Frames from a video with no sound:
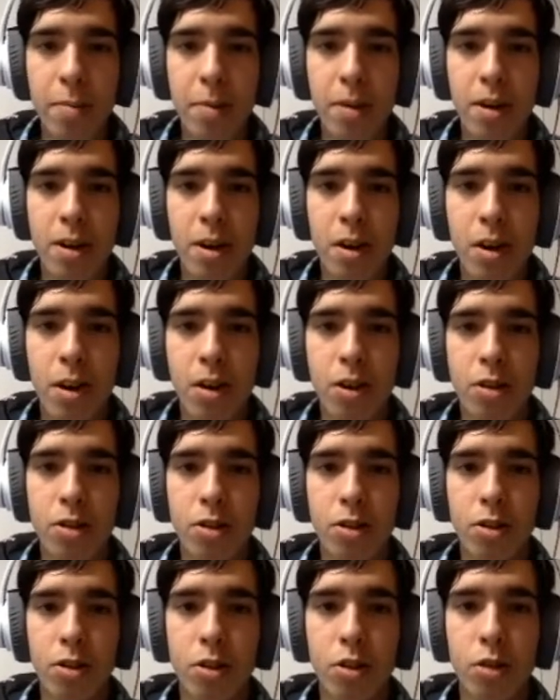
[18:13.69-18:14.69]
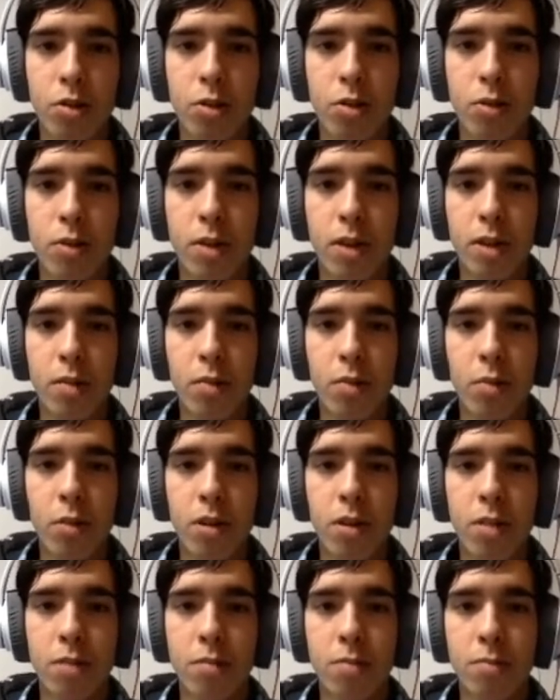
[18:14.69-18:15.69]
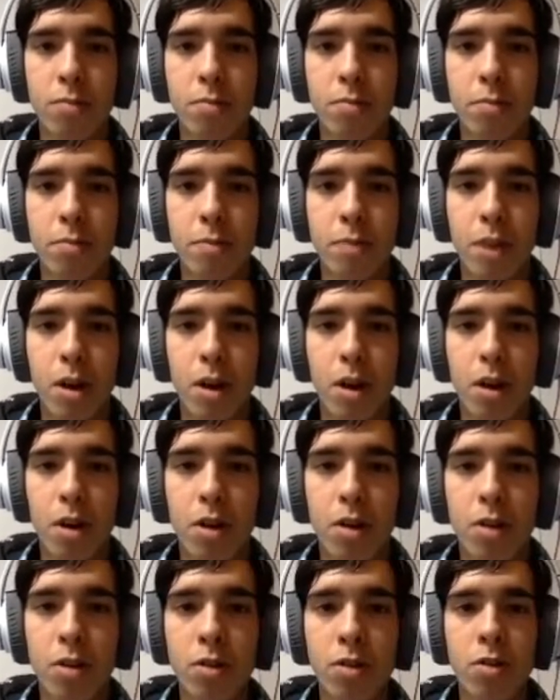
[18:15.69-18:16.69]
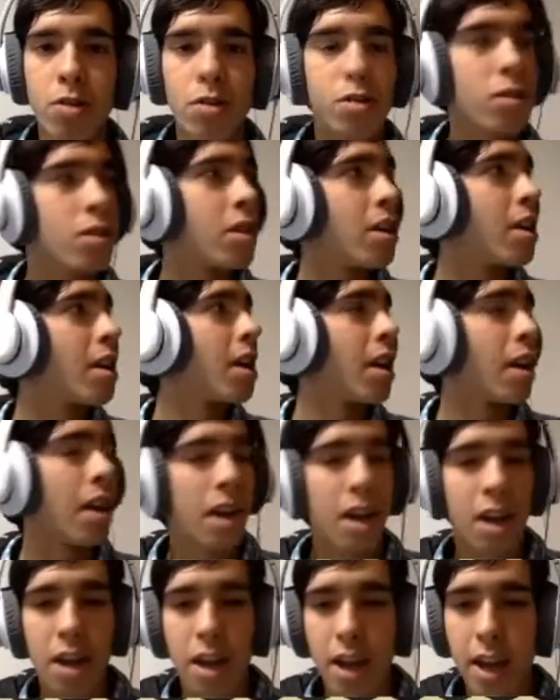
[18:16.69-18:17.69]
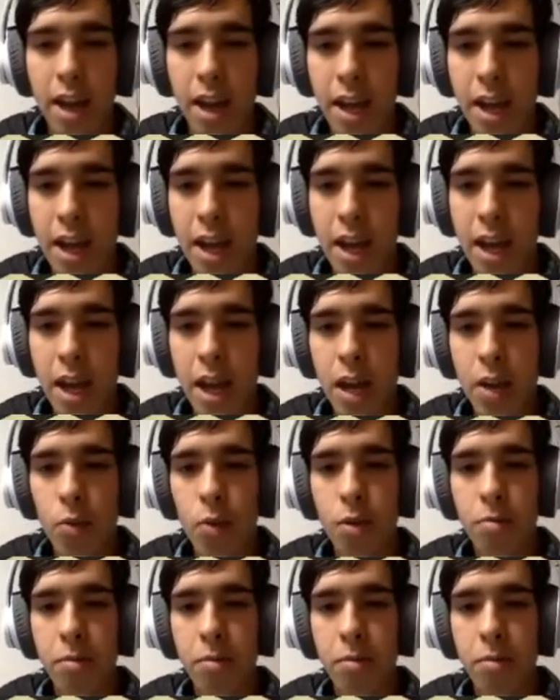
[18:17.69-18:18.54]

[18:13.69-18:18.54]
in our 221 bars and 1